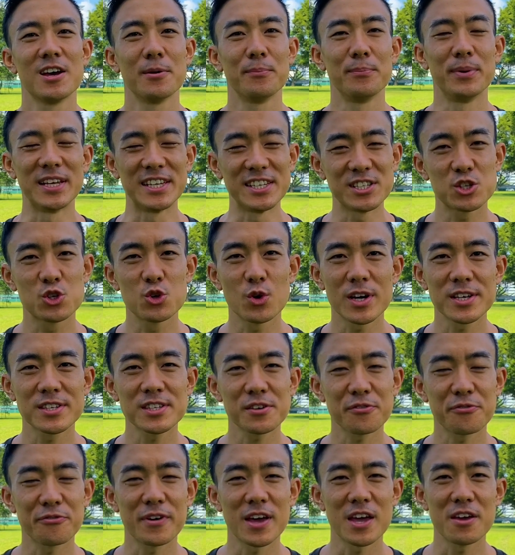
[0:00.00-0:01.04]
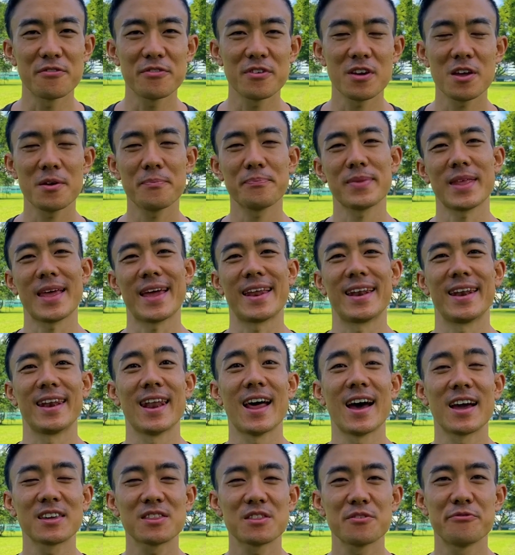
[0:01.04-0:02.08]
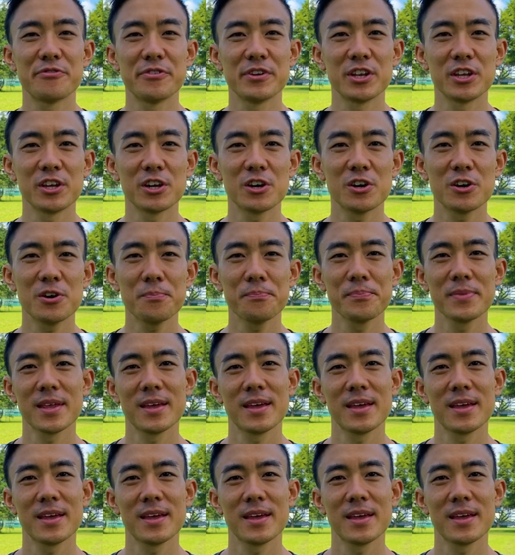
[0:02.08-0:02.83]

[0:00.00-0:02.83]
Please do us a favor and like the video